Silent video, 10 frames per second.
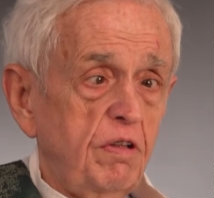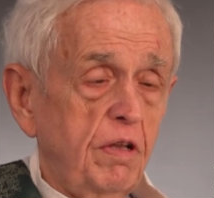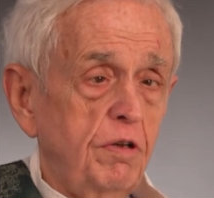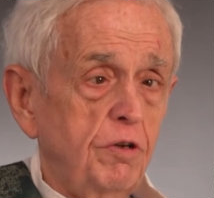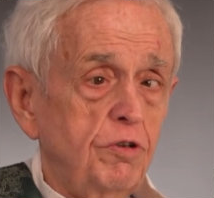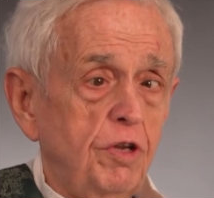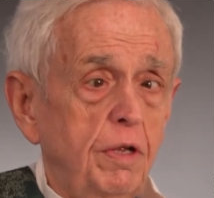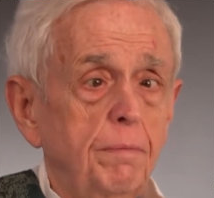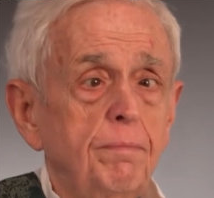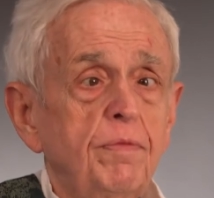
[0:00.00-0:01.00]

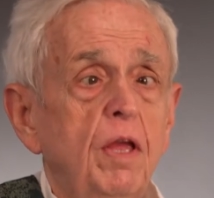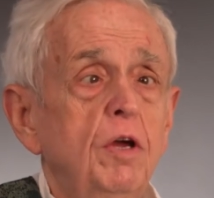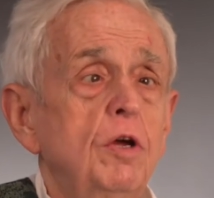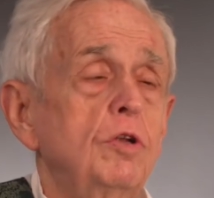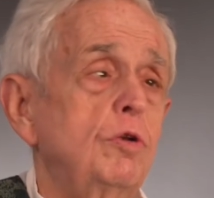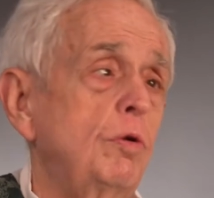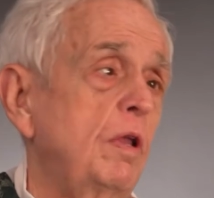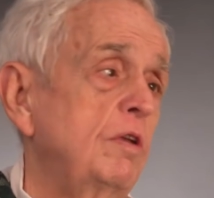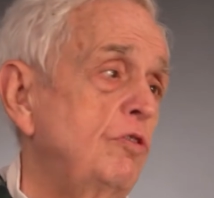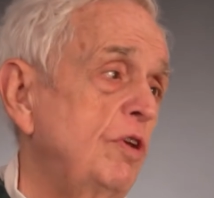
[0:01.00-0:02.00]
liturgy, to
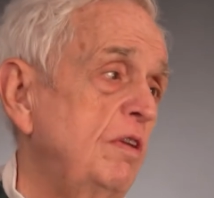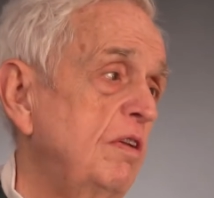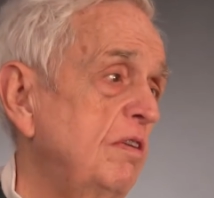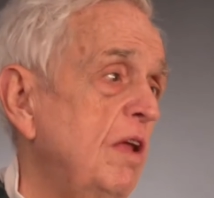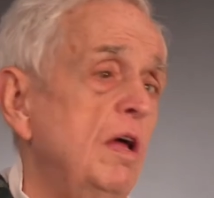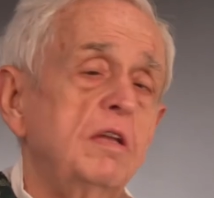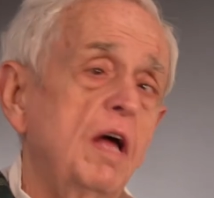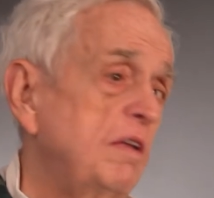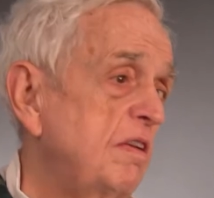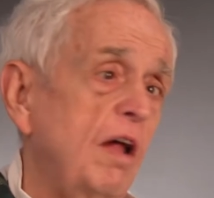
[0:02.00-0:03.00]
let Jesus
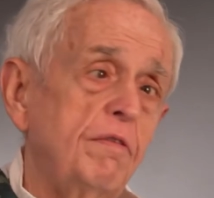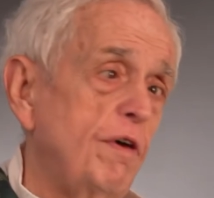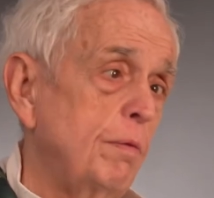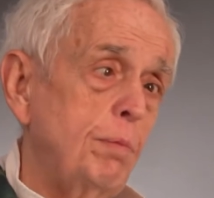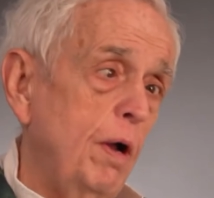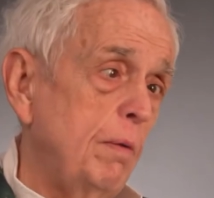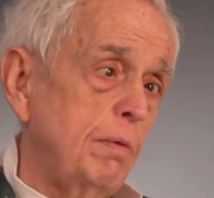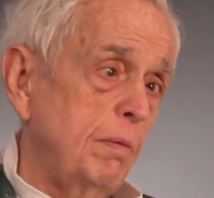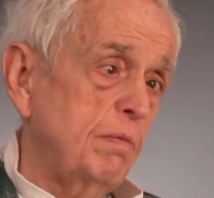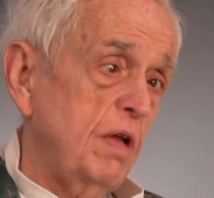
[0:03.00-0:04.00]
not solve our
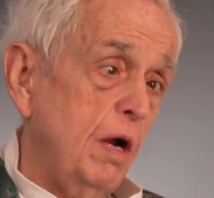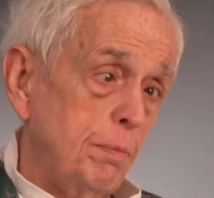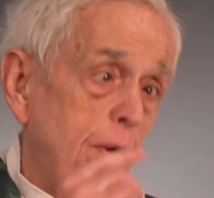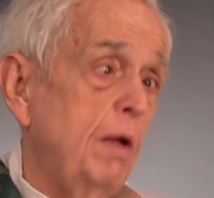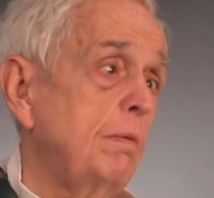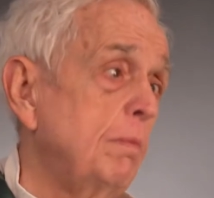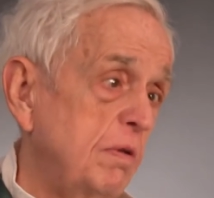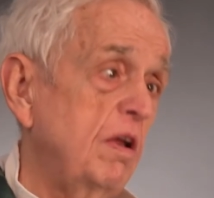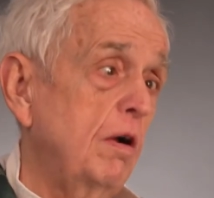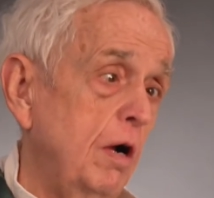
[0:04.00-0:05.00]
problems. Our
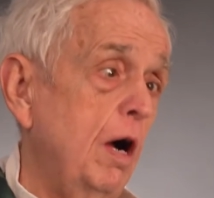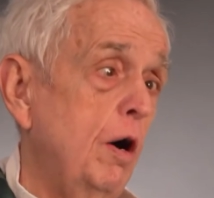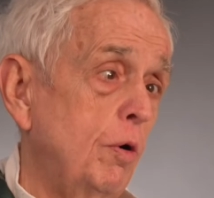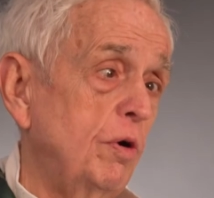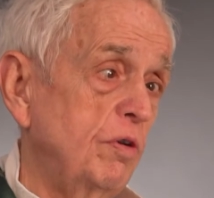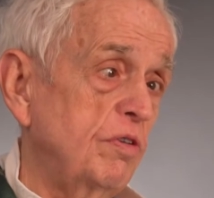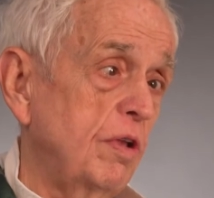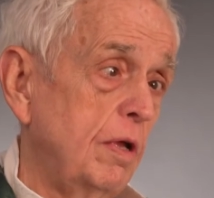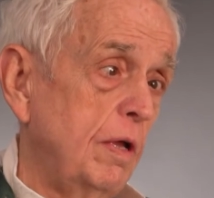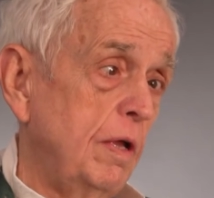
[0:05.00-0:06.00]
problems are ours.
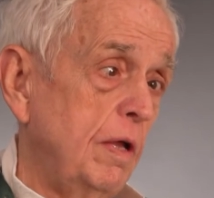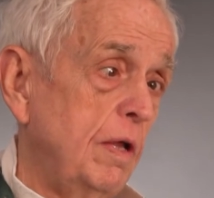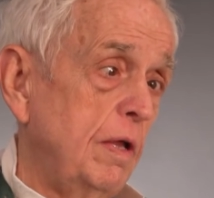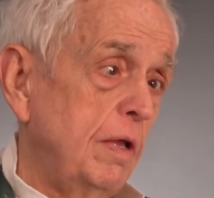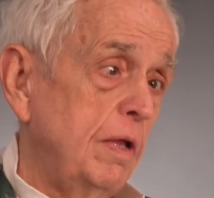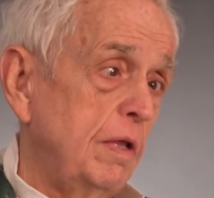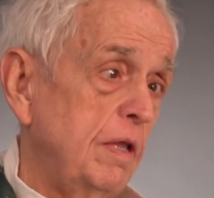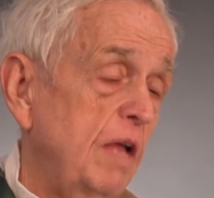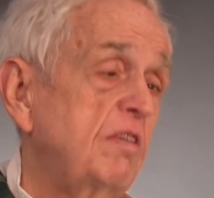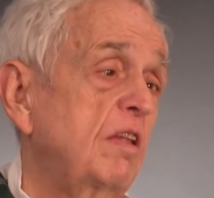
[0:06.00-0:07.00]

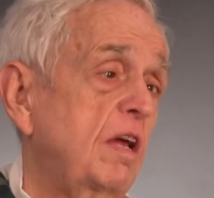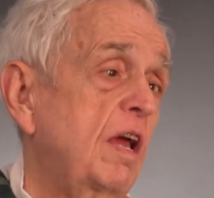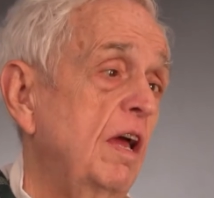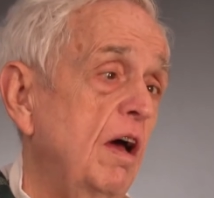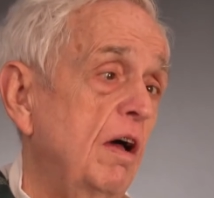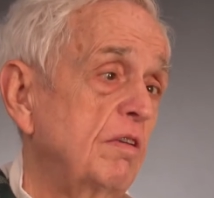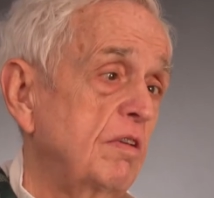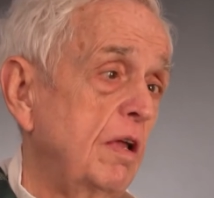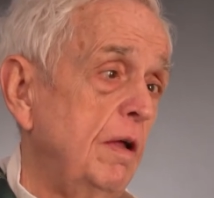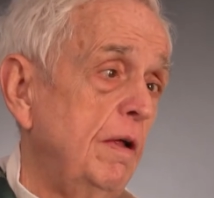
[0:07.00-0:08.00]
That's the
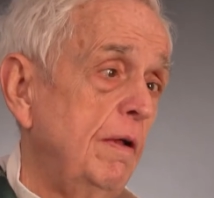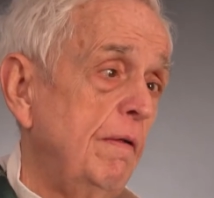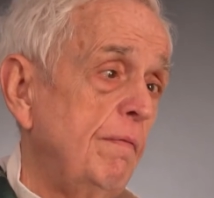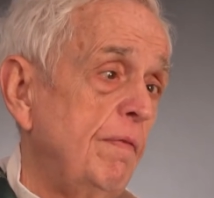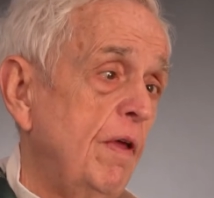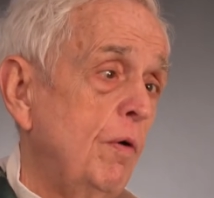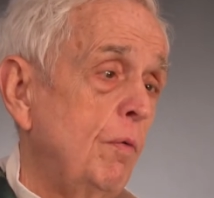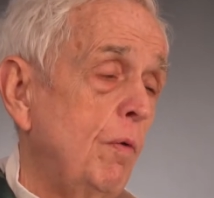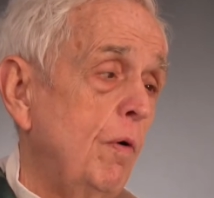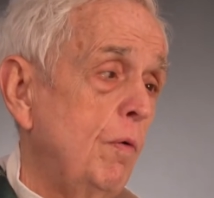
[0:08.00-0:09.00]
chaos.
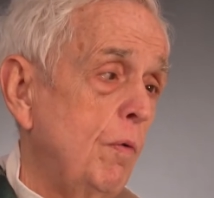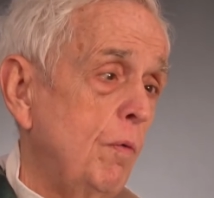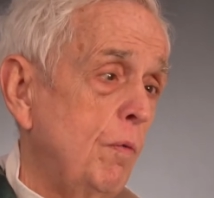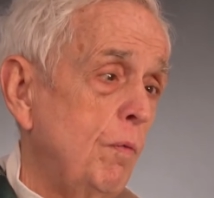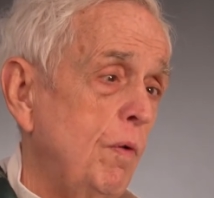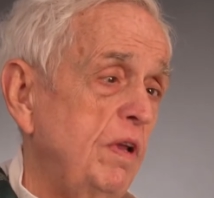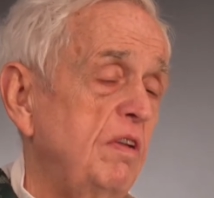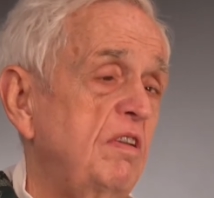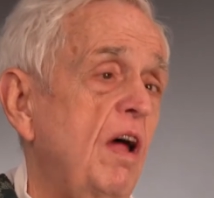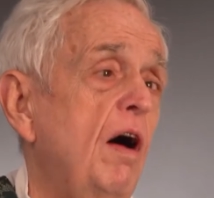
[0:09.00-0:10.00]
What
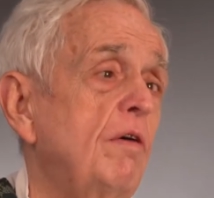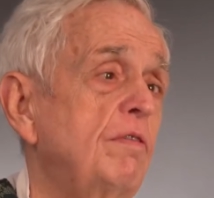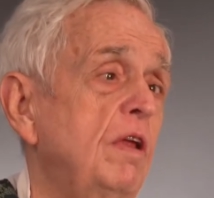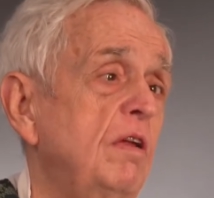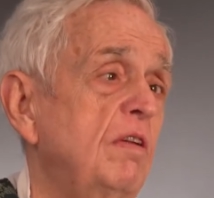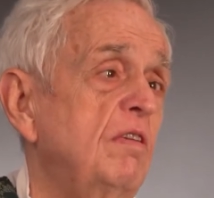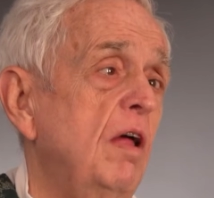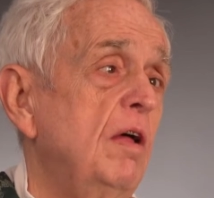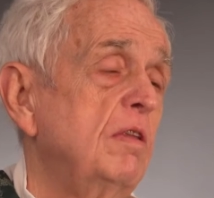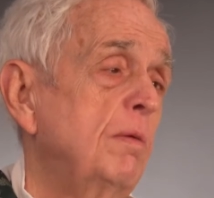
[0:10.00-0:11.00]
is solved is
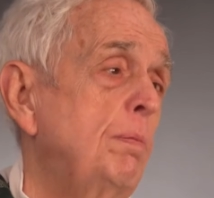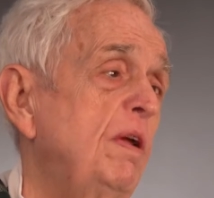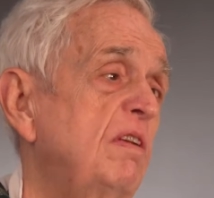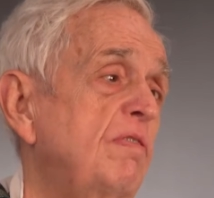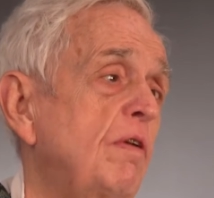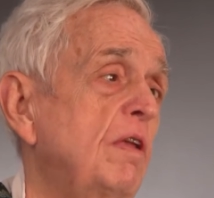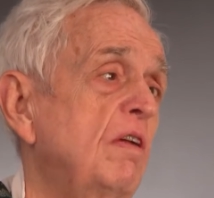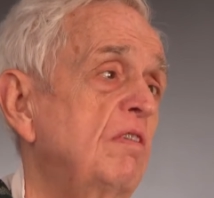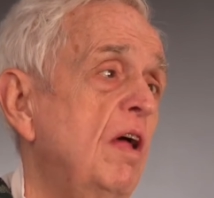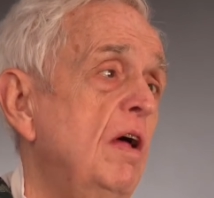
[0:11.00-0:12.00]
the
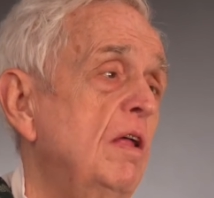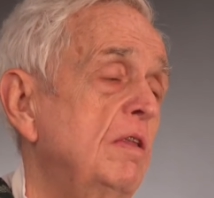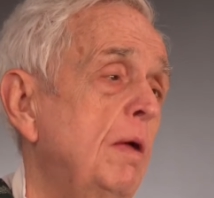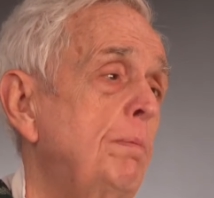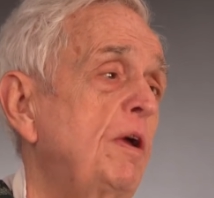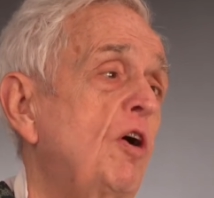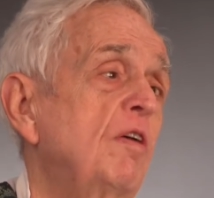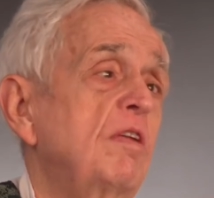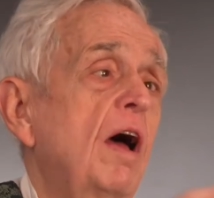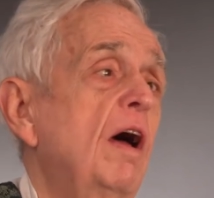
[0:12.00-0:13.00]
peacefulness that
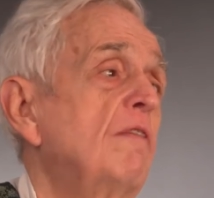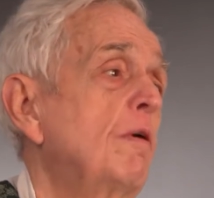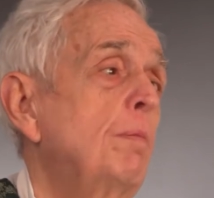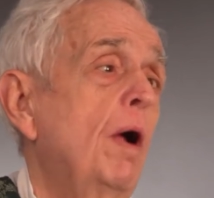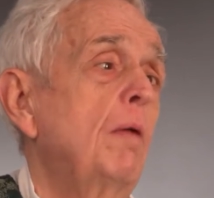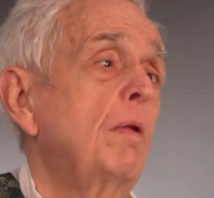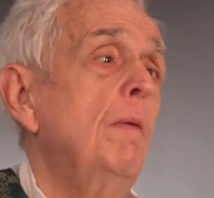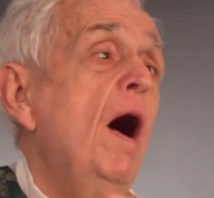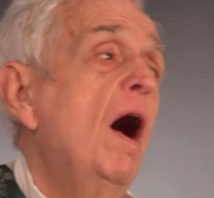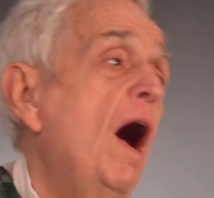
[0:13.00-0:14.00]
because I have a
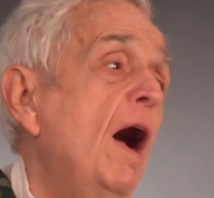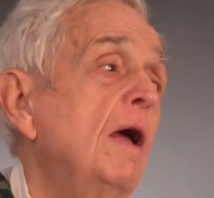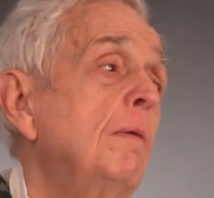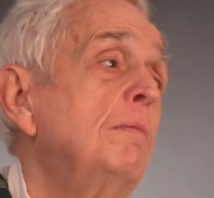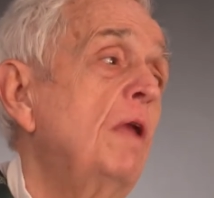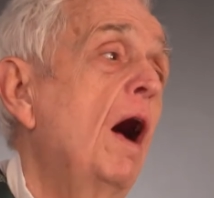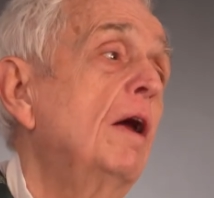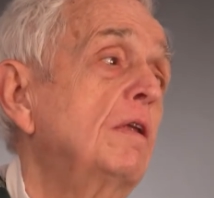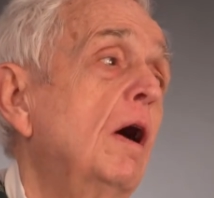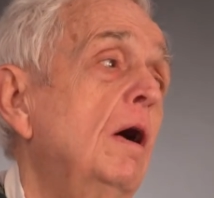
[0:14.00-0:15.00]
problem, I am not